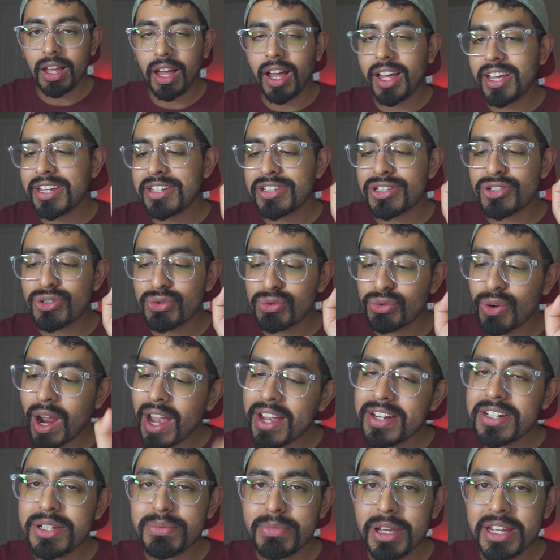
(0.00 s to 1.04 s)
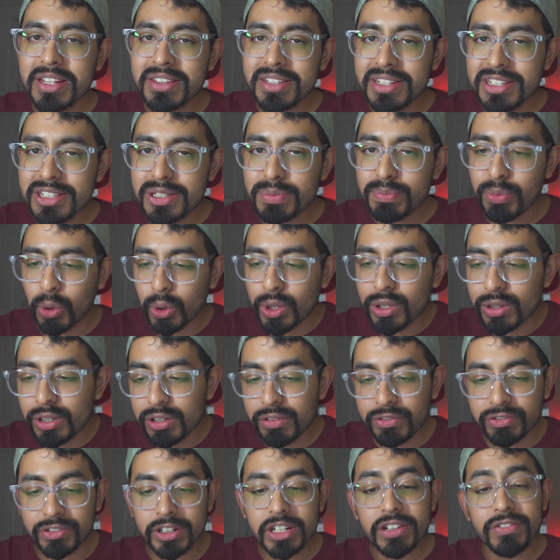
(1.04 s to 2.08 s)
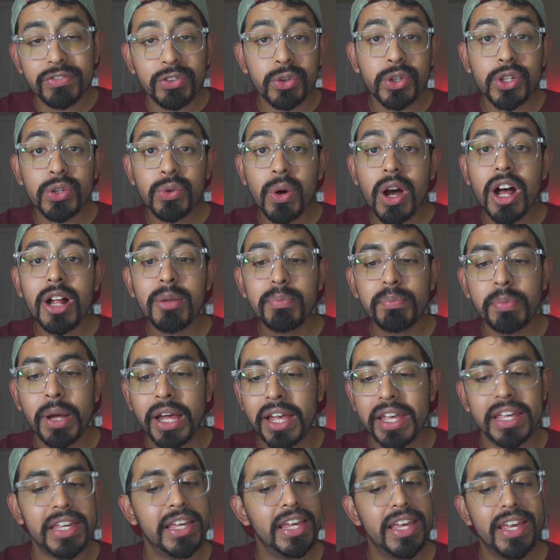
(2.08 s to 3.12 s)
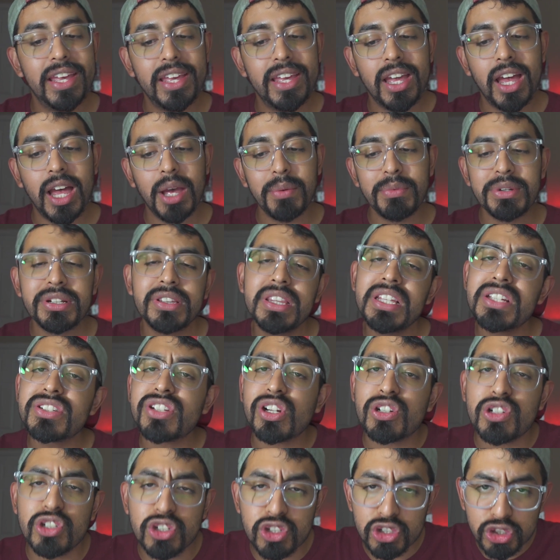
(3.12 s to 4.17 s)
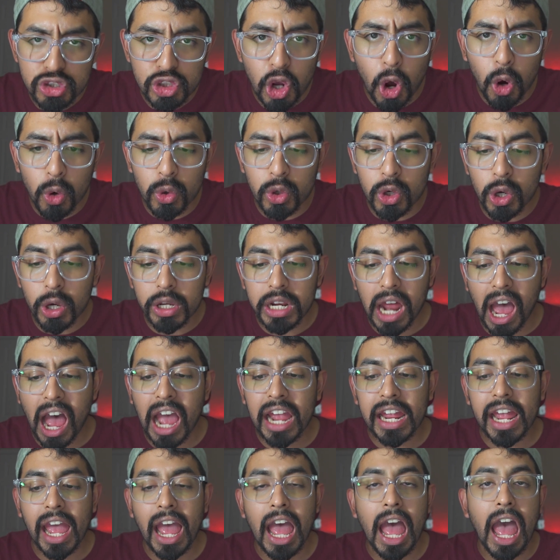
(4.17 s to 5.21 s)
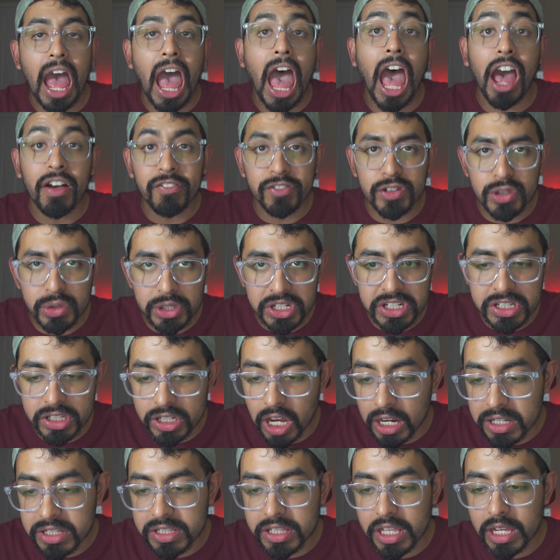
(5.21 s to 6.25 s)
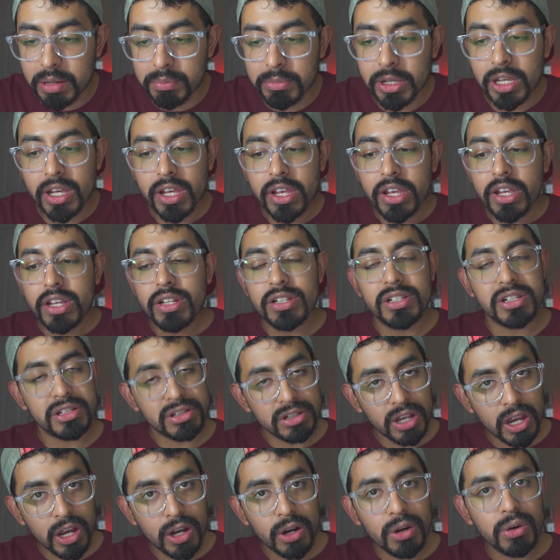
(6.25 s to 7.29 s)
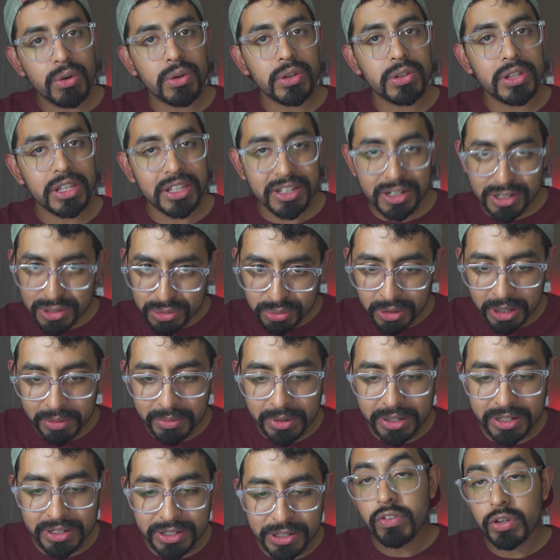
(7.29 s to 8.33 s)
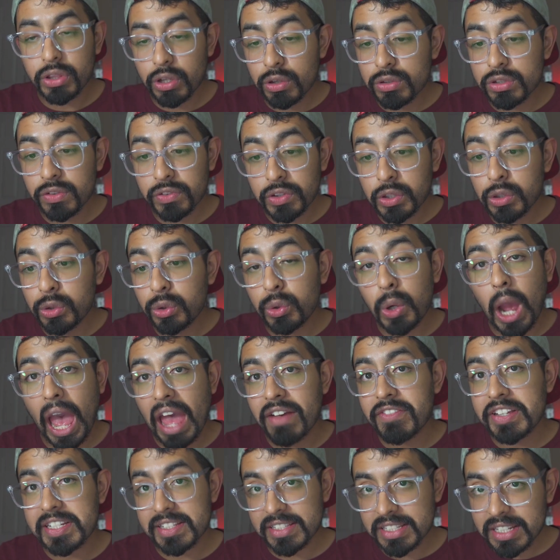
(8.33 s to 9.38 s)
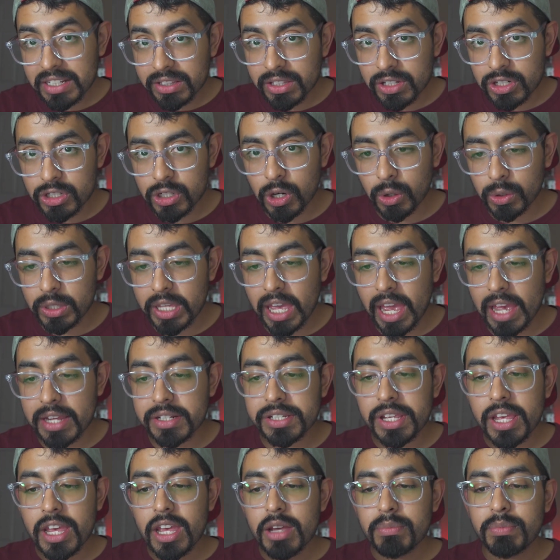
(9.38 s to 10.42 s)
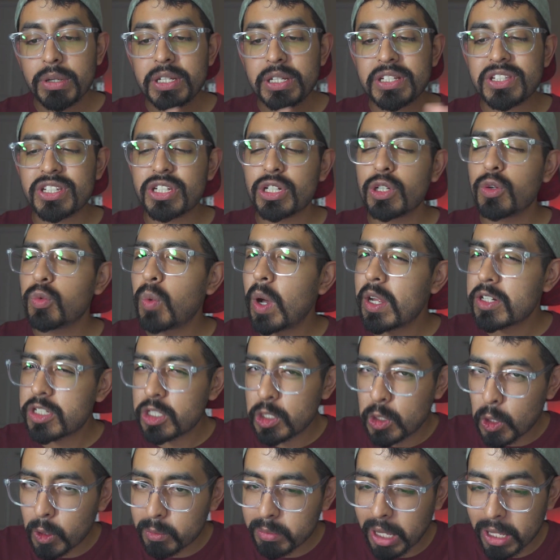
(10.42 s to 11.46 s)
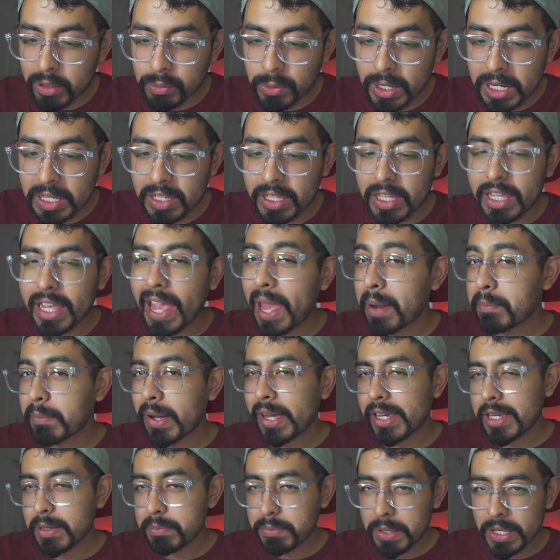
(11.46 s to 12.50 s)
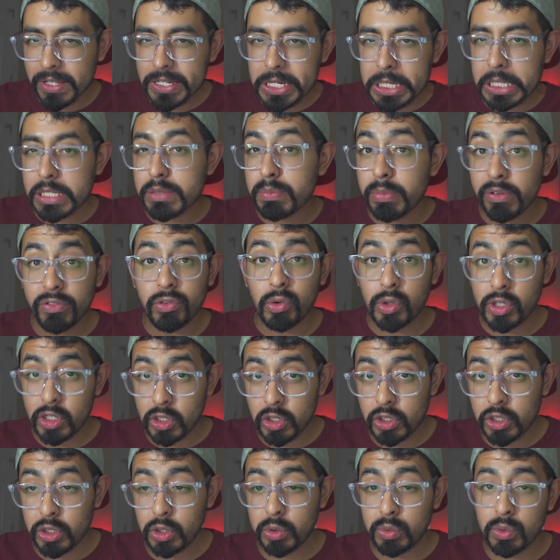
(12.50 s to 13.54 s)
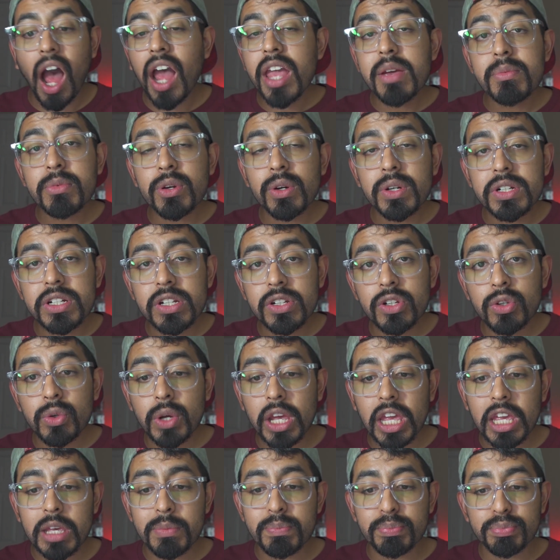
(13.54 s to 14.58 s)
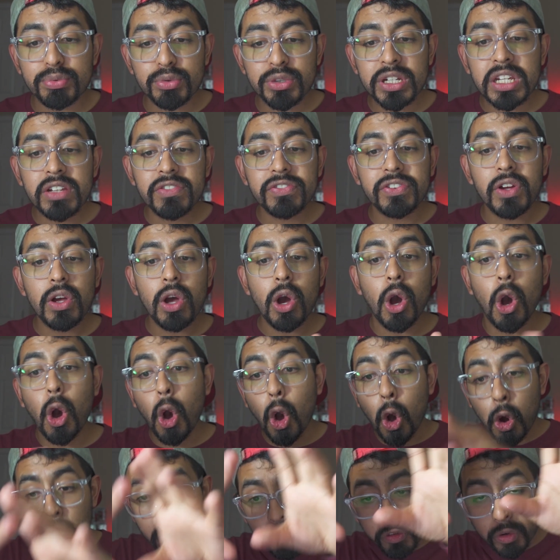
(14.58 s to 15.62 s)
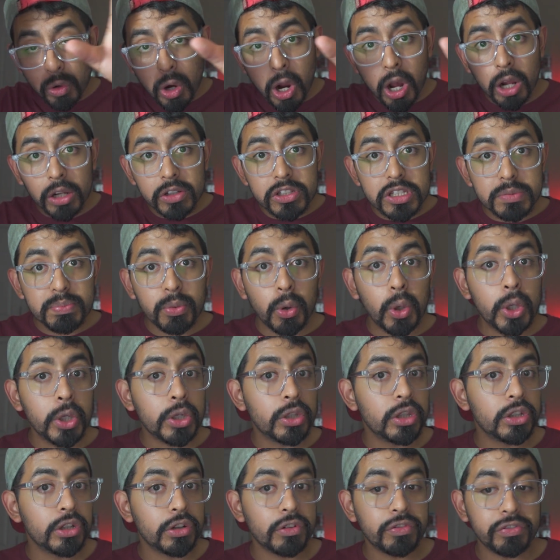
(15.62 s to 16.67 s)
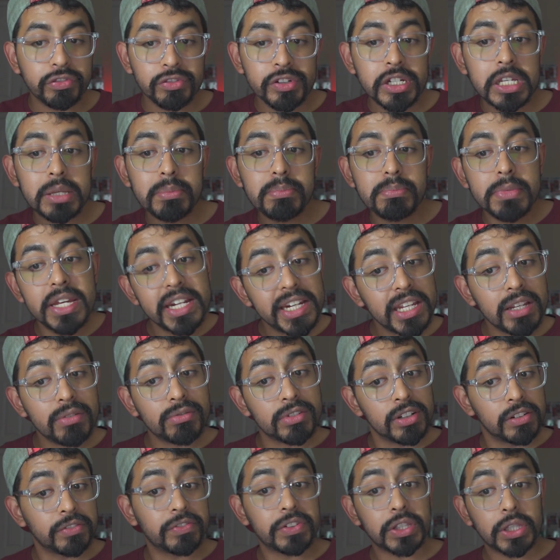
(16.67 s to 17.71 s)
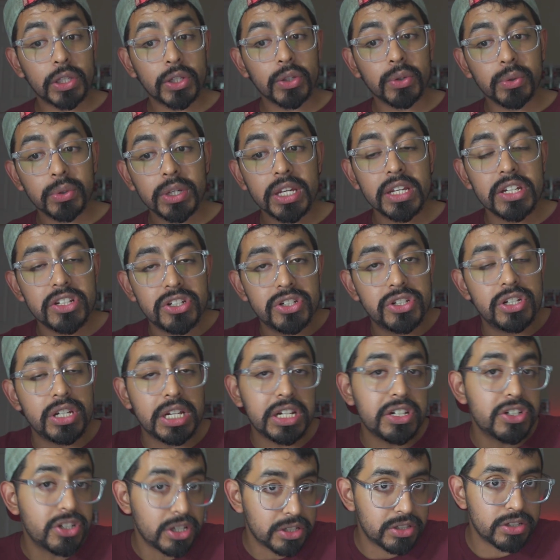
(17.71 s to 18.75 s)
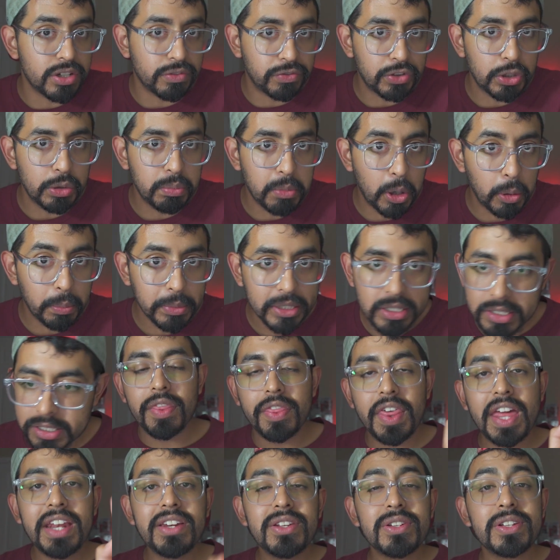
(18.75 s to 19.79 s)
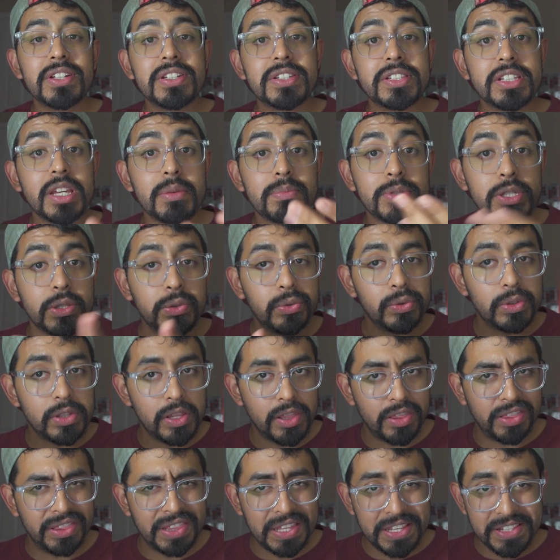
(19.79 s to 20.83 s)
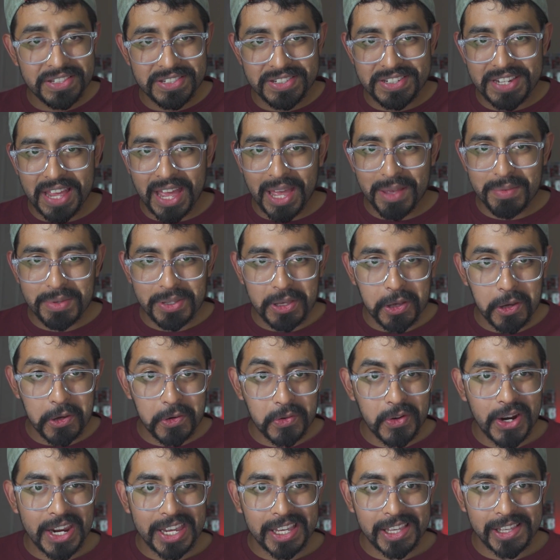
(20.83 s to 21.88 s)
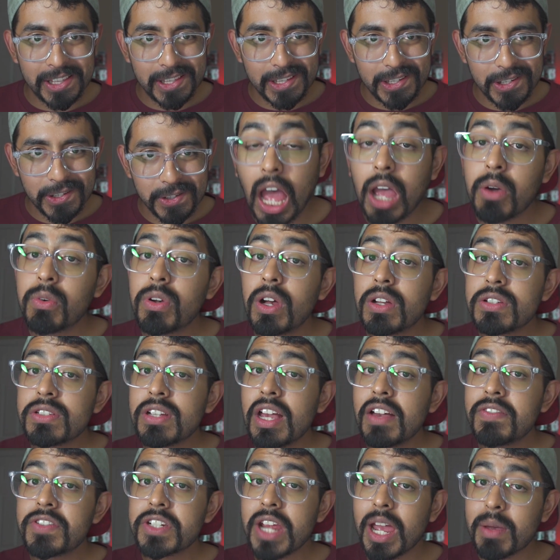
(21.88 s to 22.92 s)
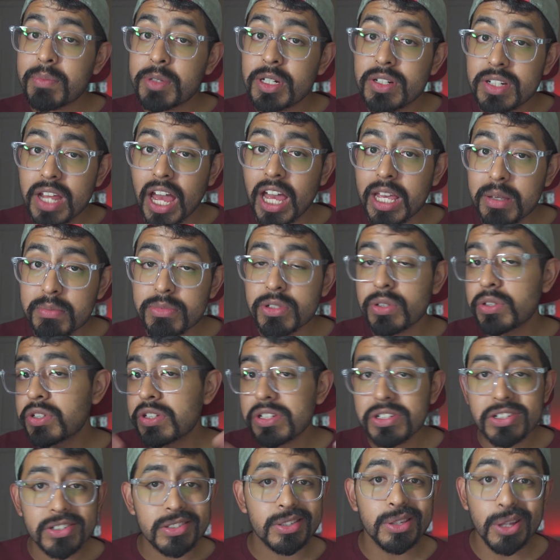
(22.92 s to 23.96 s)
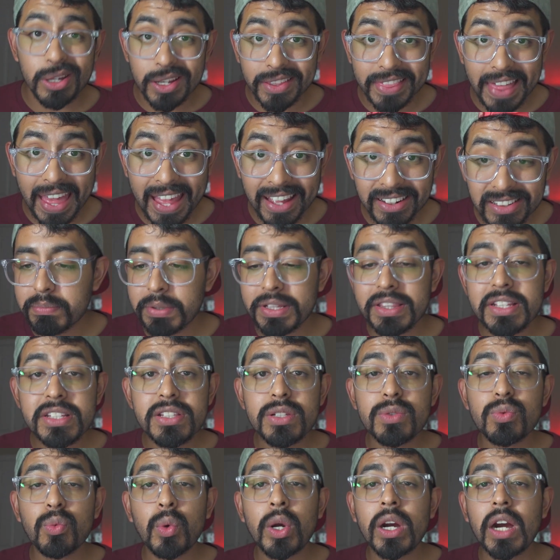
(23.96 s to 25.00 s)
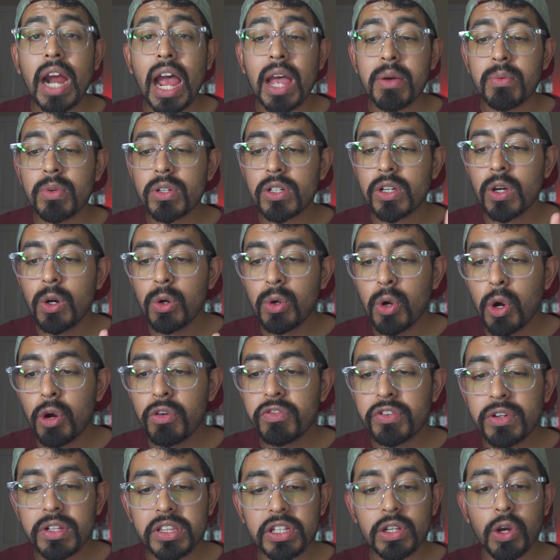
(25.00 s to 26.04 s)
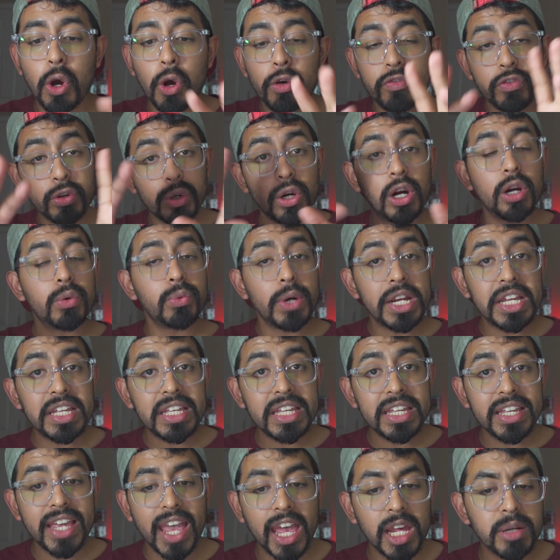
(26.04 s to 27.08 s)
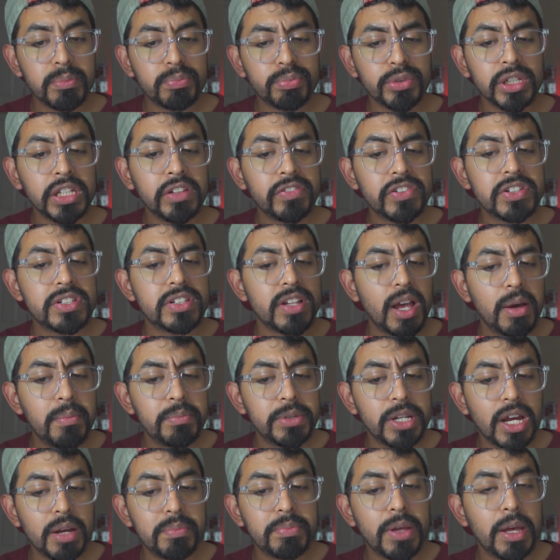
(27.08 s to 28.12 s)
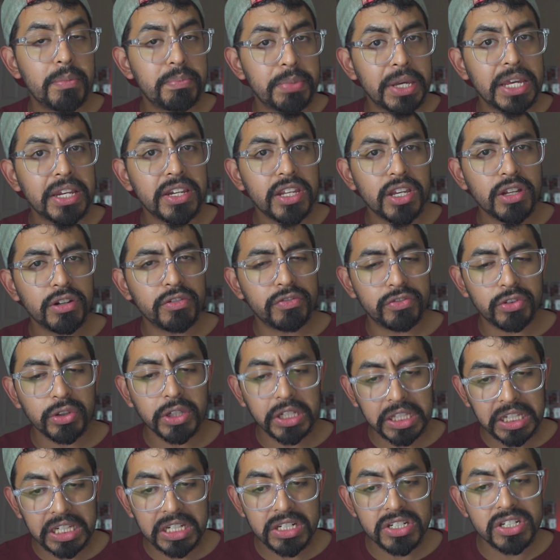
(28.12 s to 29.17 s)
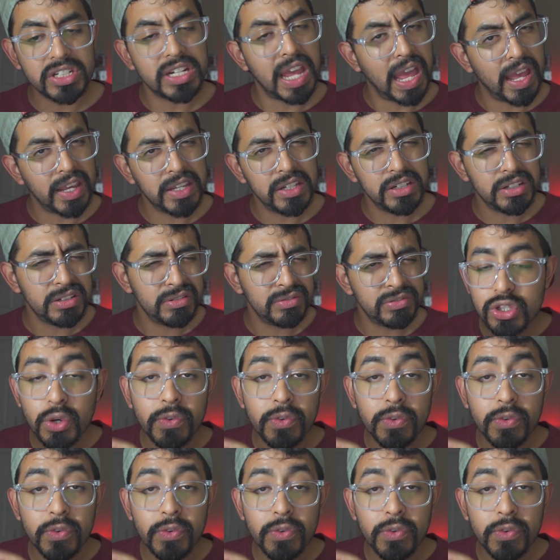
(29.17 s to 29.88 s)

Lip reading: I tried to make these spoiler-free for you all, but I mean, these are so good, I have to discuss them. So here's what I'm gonna do. For those of you who haven't seen the show yet, but still want to know my ranking and my opinions before you do, I'm going to do a brief overall spoiler-free mini review in just a few moments. Then you can skip to this time code right here. I will also have chapter time, so you could just look at that. But this is where I will go over the overall ranking and brief summed up opinion for each kind of.